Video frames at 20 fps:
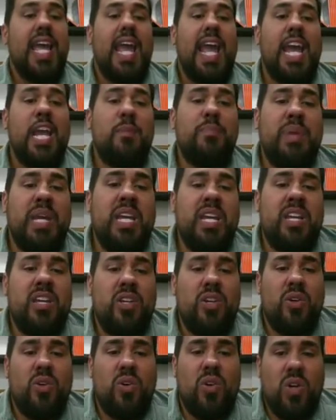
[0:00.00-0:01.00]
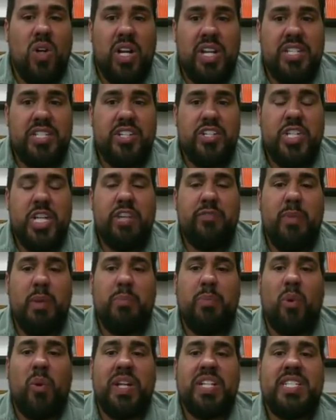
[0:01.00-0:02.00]
AP is
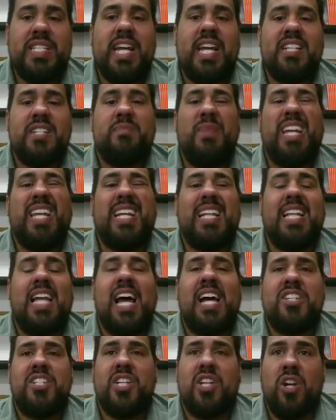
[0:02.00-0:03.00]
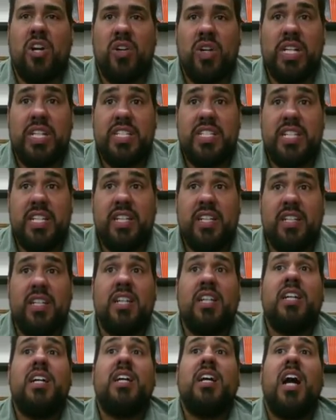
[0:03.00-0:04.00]
achievement points. That's my class currency.
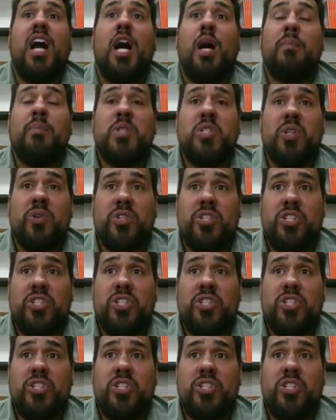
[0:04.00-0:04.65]
So